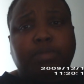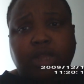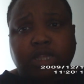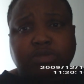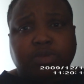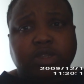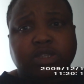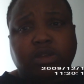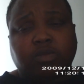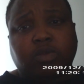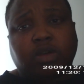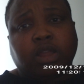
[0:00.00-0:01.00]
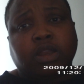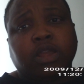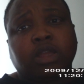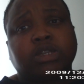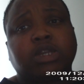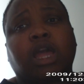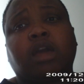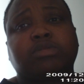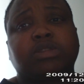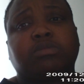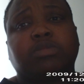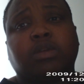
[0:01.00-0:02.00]
blessed by someone to have
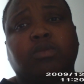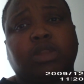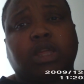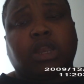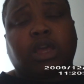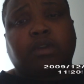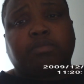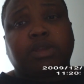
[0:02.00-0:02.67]
something when they left.